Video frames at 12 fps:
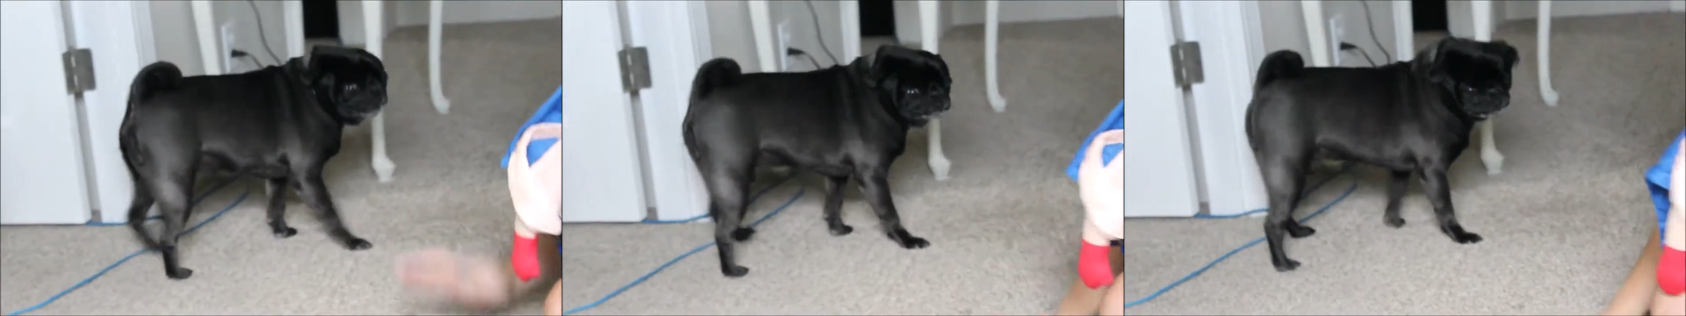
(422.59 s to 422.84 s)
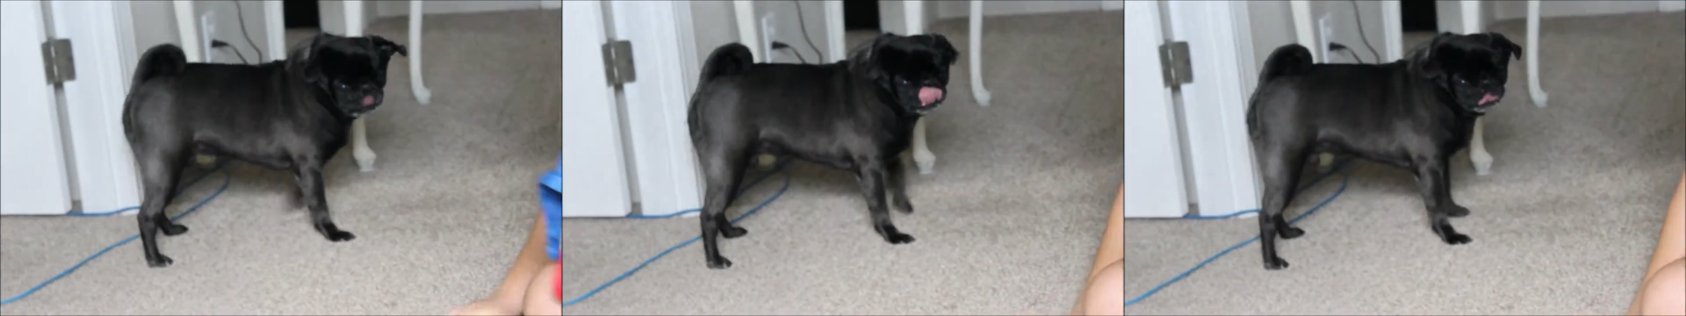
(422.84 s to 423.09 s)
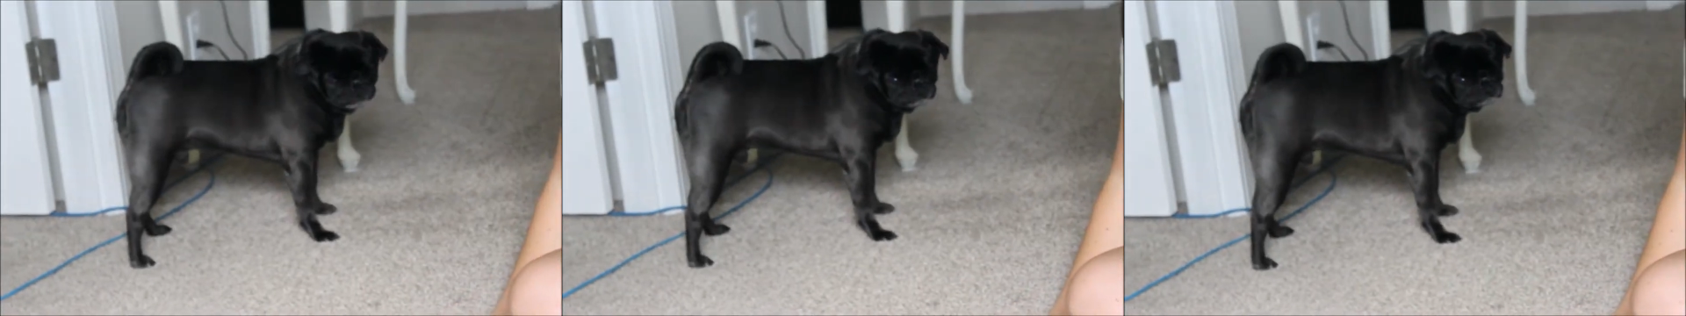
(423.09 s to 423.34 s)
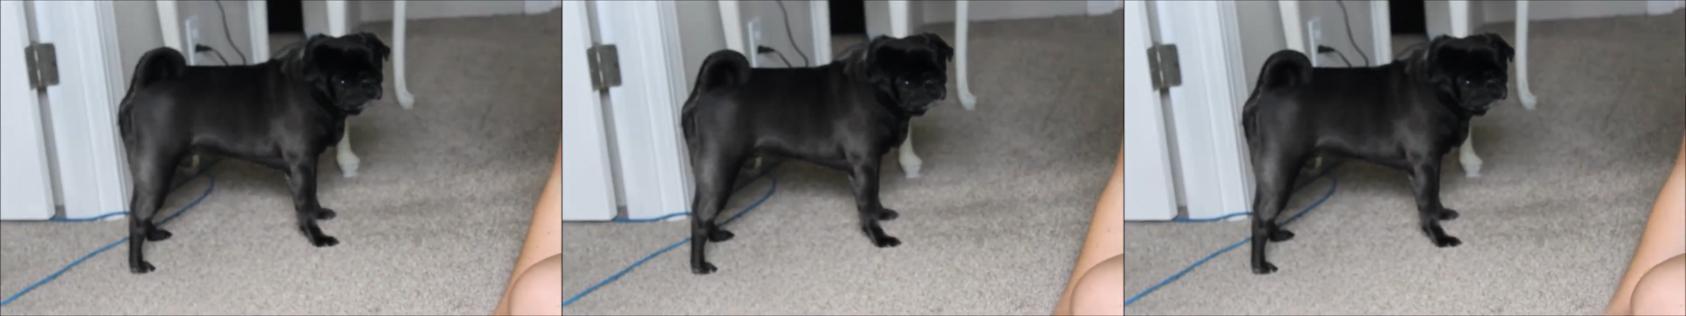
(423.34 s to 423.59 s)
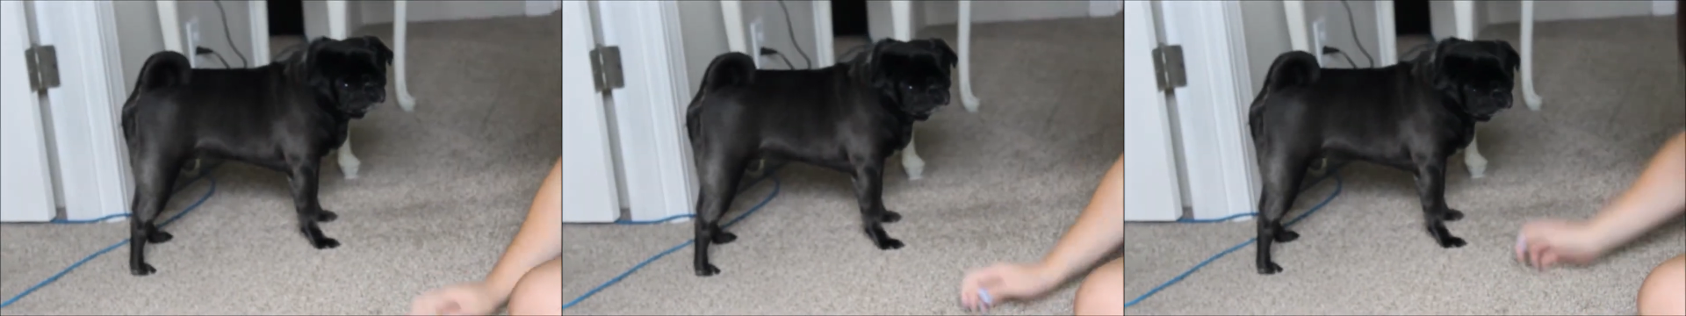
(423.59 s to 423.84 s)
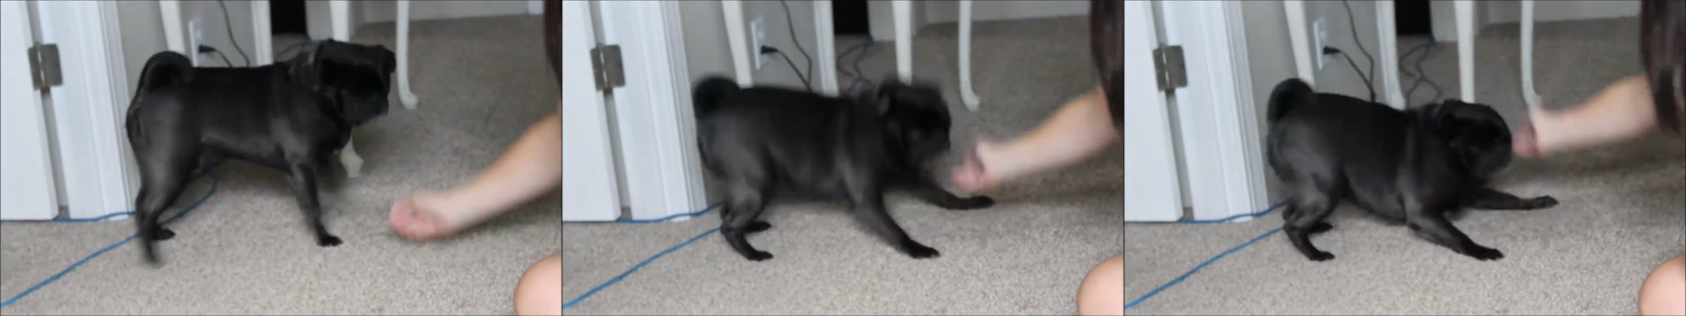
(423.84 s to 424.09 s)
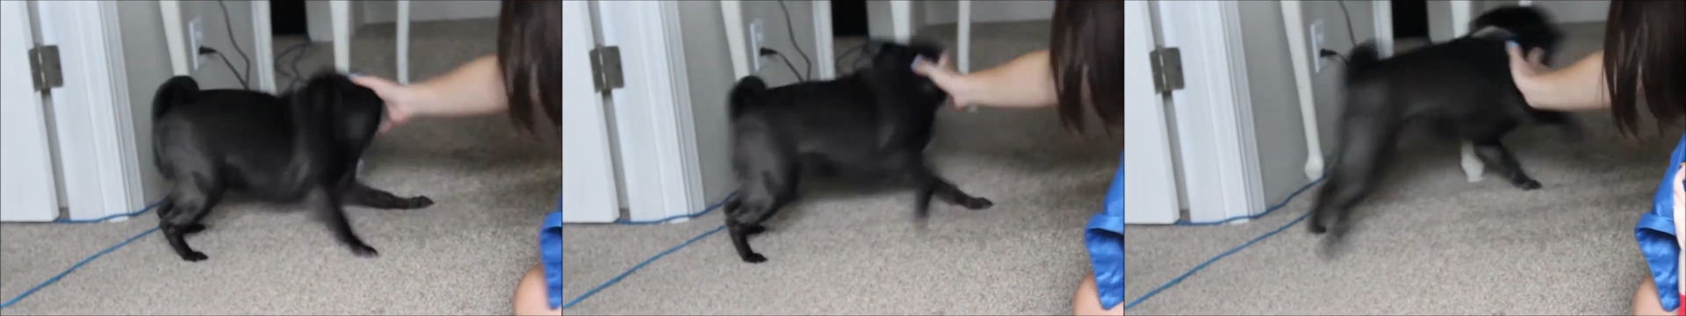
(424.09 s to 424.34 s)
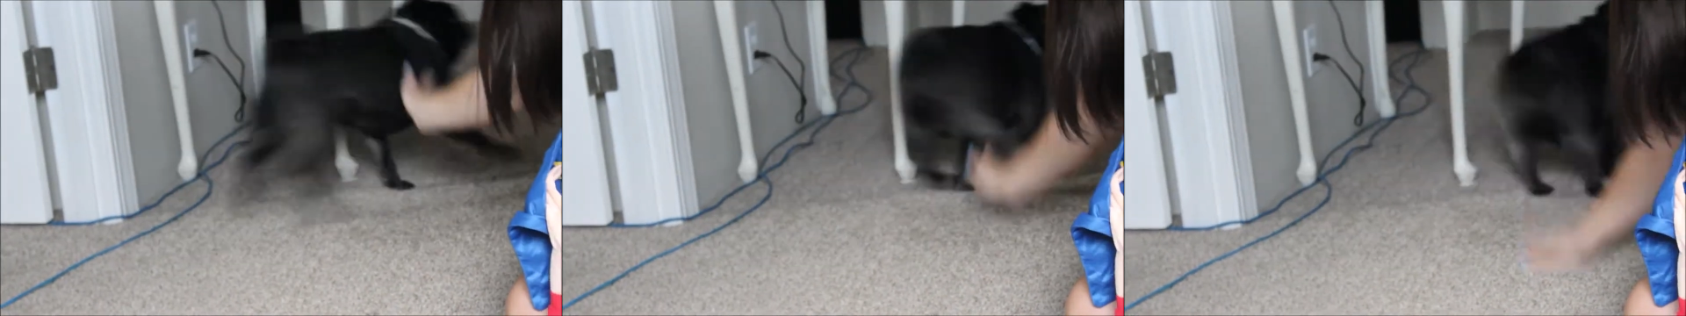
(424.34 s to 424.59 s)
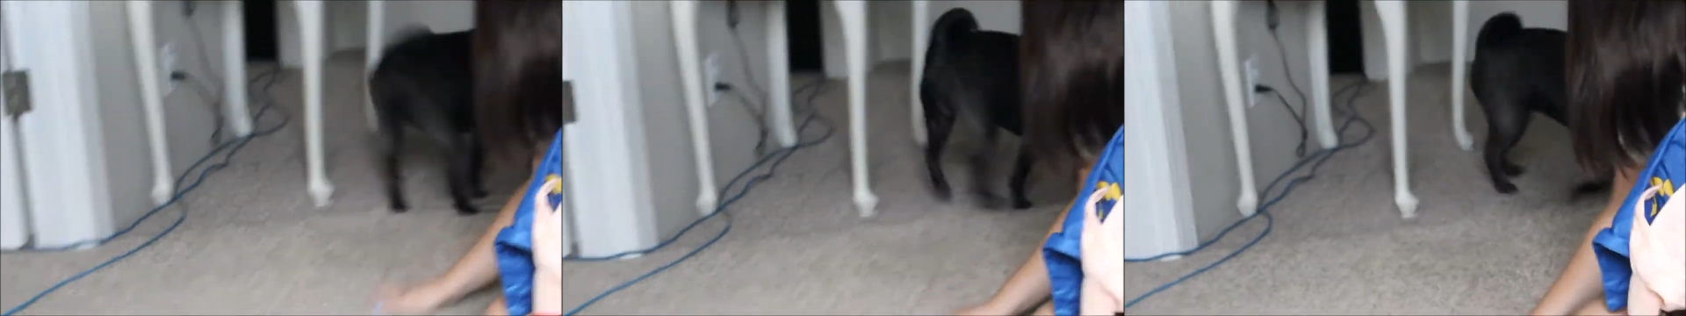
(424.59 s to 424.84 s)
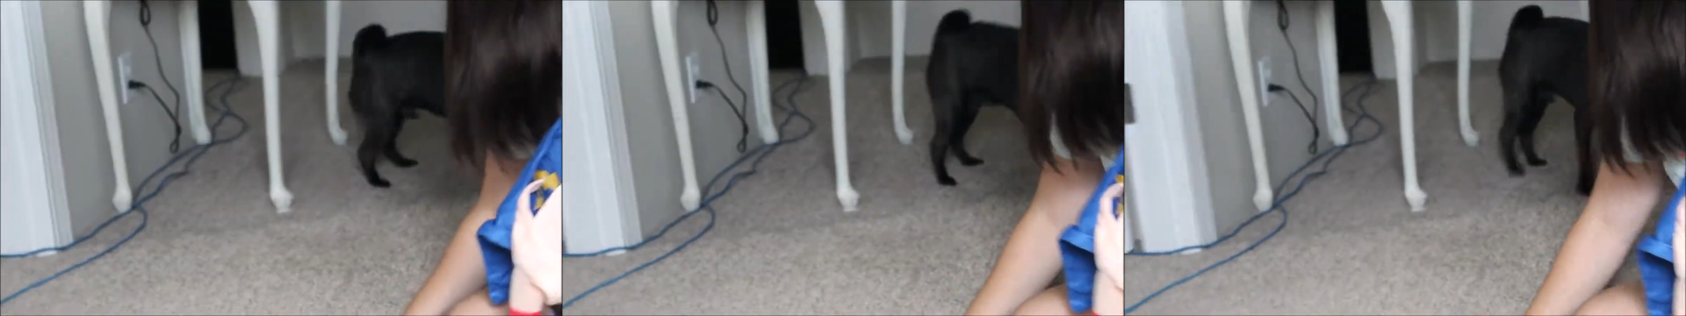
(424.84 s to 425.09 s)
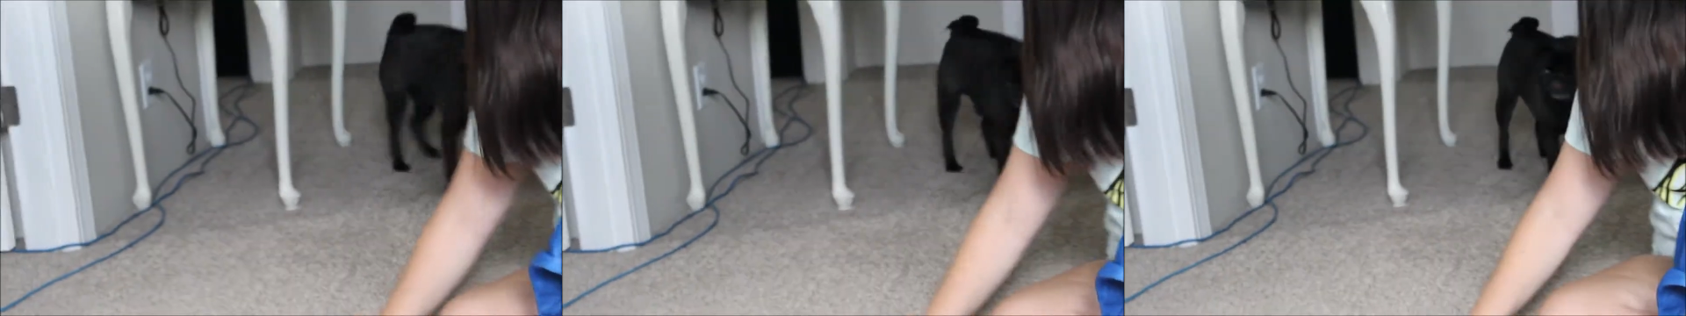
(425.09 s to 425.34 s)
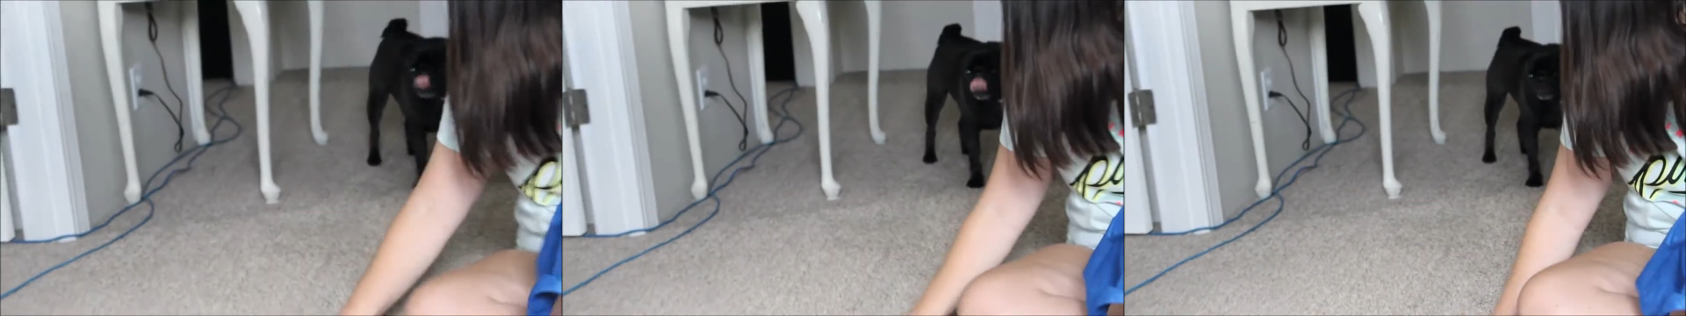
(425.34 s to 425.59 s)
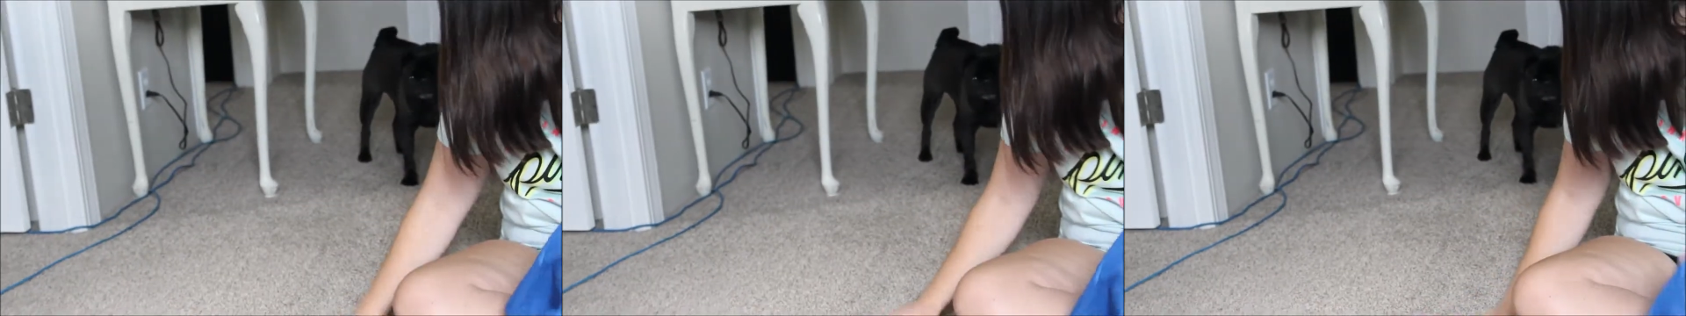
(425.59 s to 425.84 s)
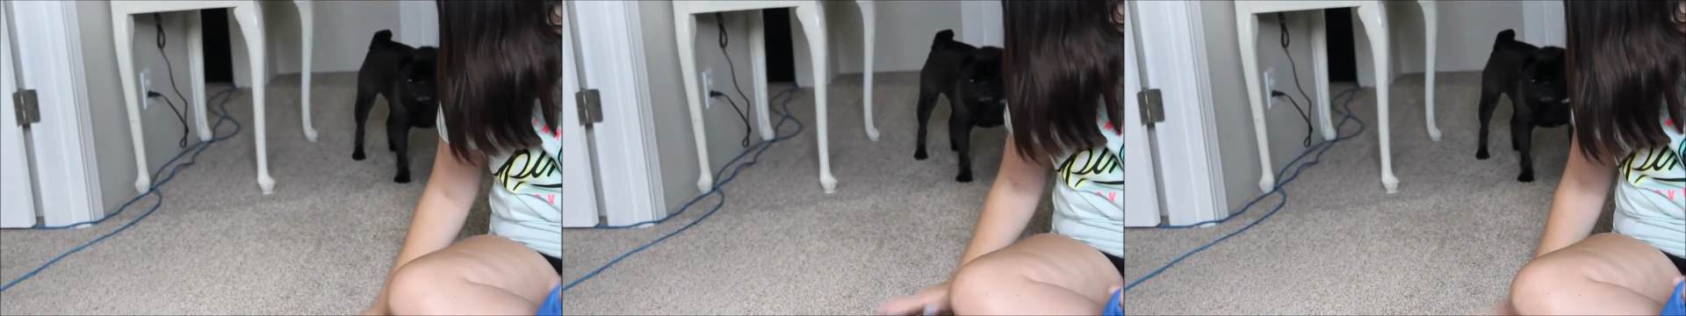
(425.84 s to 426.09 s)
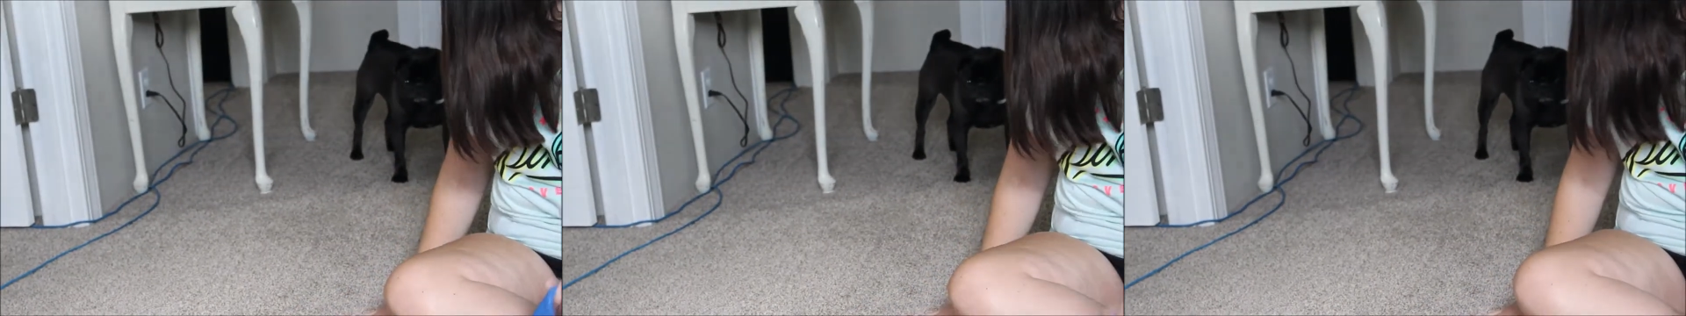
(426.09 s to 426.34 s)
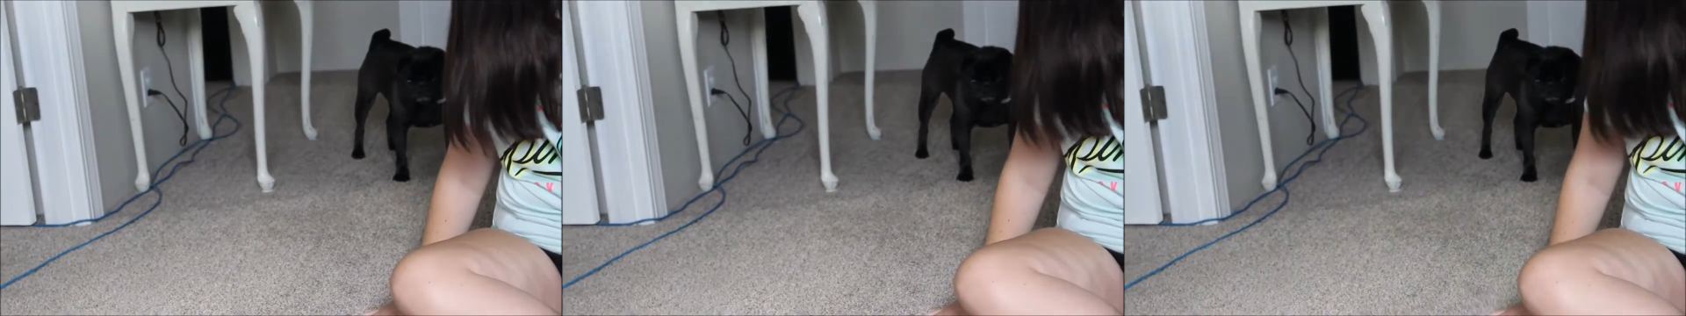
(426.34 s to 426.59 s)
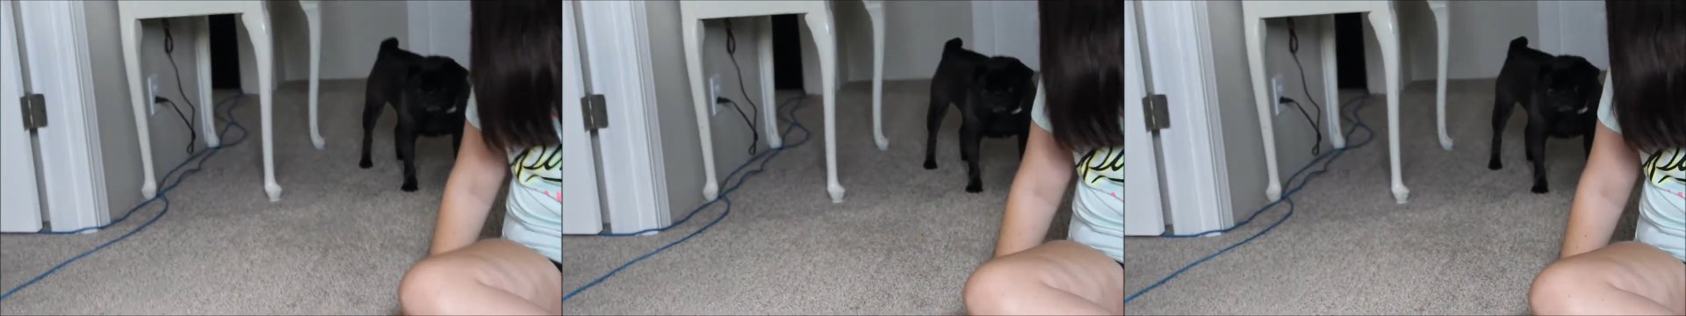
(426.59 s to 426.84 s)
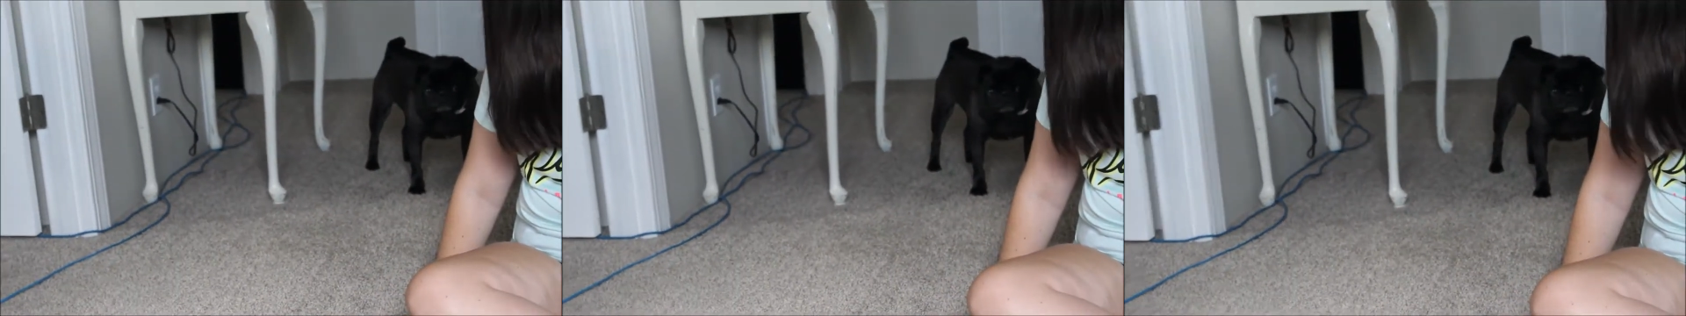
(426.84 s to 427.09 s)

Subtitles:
Nobody's mouth can be seen.